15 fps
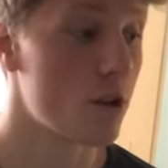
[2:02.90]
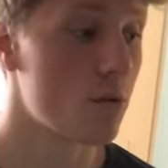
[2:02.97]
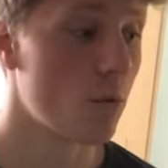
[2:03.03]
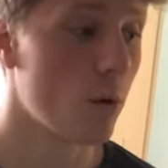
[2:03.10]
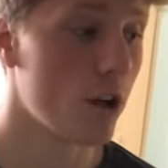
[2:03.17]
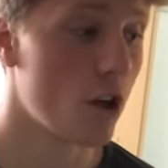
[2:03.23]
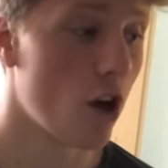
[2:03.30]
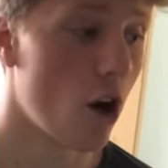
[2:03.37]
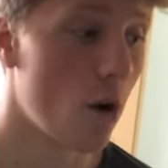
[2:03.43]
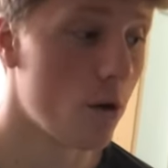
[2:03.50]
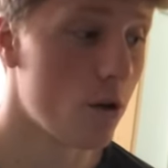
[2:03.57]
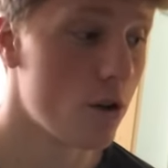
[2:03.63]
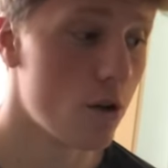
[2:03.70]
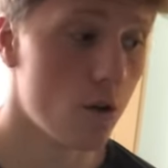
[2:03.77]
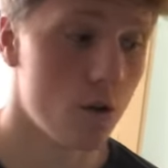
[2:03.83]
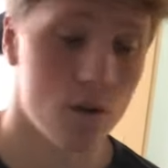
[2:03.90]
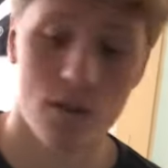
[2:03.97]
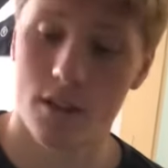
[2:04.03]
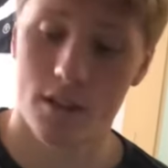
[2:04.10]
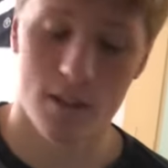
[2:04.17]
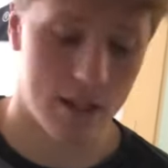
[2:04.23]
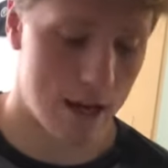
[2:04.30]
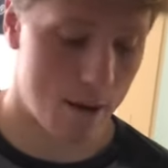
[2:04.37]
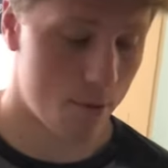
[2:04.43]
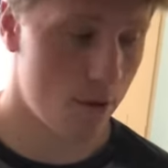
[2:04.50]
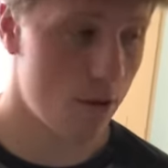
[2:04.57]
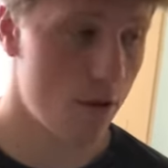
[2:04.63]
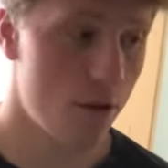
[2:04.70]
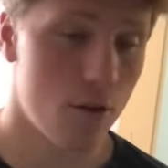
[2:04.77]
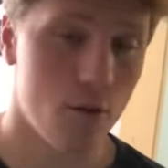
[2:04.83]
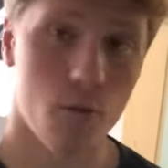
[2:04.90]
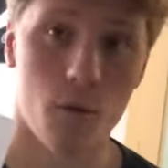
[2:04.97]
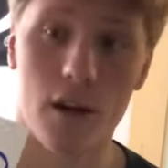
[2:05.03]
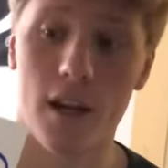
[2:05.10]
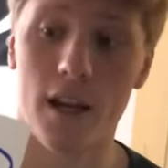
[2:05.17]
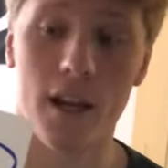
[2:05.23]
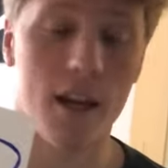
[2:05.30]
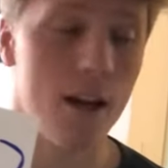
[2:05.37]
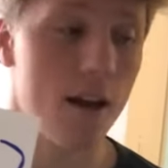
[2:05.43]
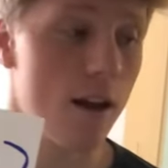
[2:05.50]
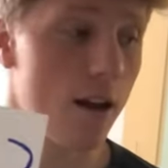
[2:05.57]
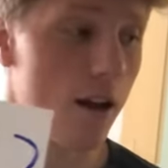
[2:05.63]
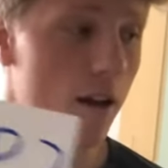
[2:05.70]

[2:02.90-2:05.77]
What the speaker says: this would go into step three.